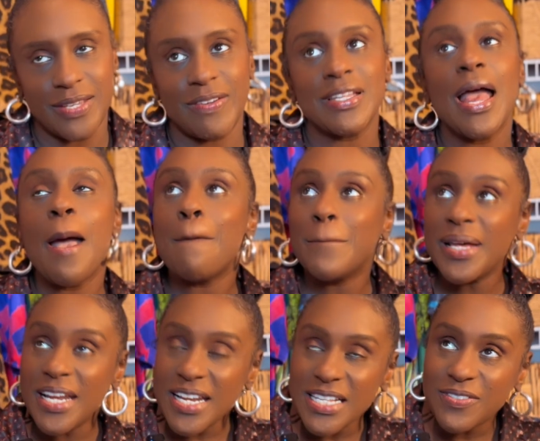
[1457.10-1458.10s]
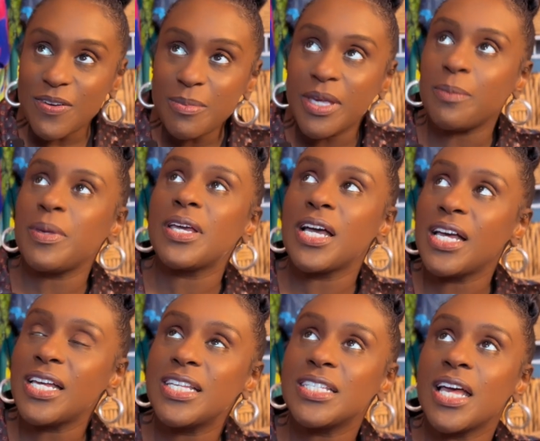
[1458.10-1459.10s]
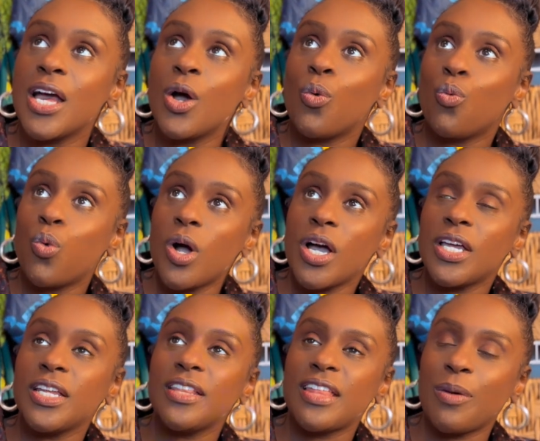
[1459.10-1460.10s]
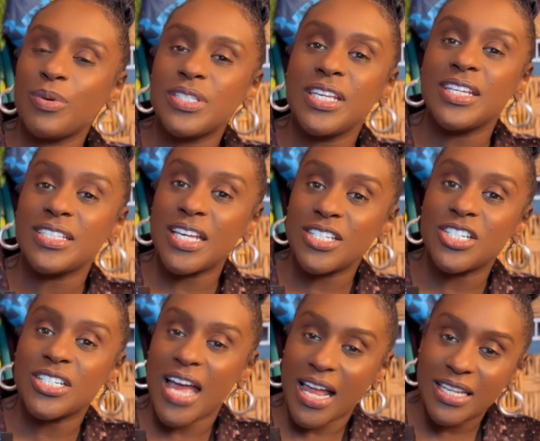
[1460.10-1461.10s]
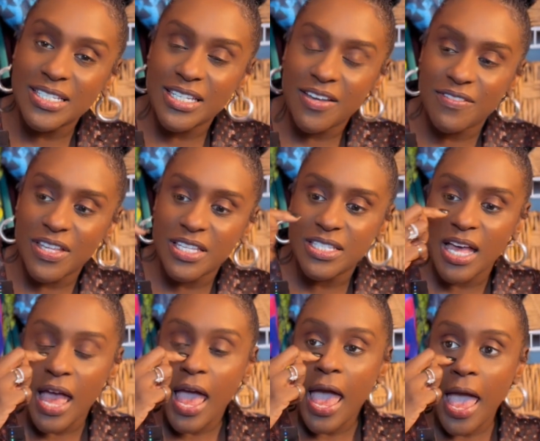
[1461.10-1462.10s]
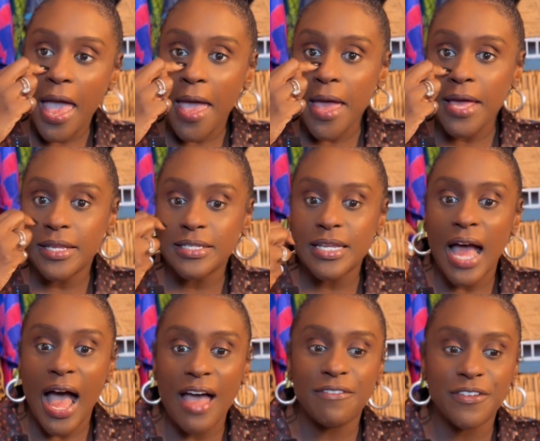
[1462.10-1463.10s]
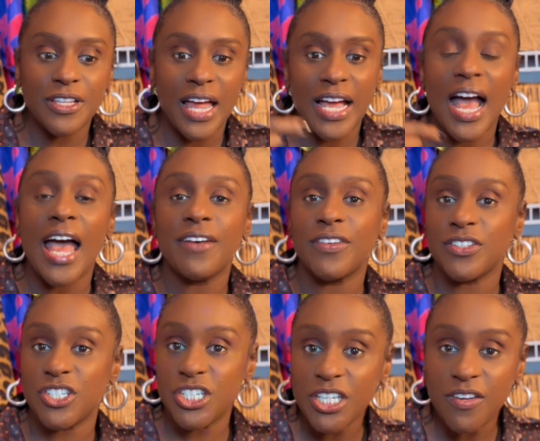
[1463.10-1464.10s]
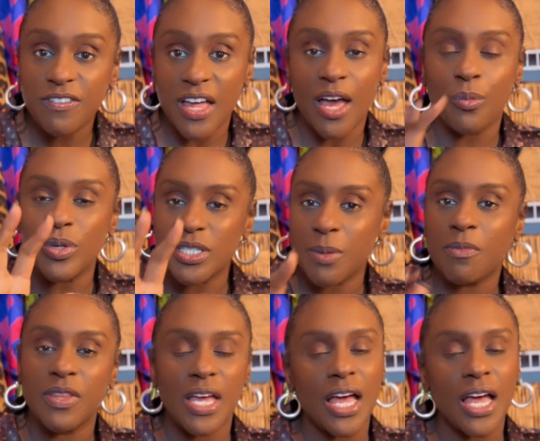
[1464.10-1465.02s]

serious, but it is for me, because one, that was the intentionality of this, and I feel like I've achieved that with some of the